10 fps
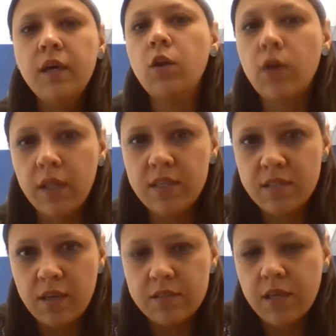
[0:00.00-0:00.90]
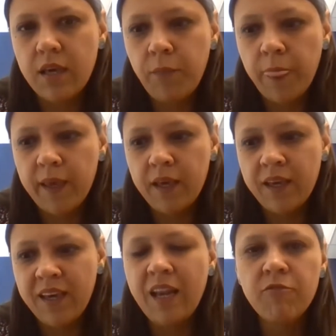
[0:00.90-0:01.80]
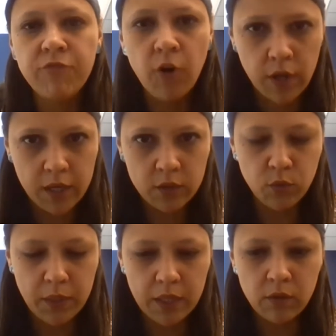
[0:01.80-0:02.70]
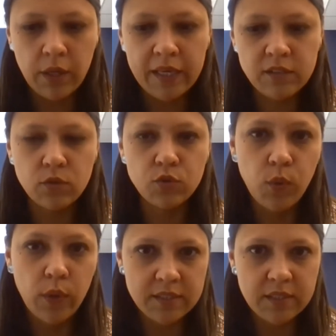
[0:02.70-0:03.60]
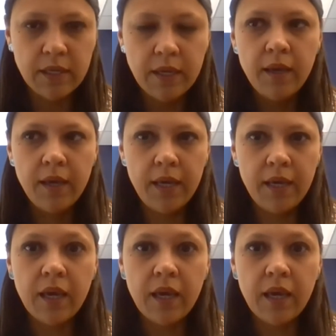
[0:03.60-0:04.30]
they went to the Inter-American system, and they see that the approach of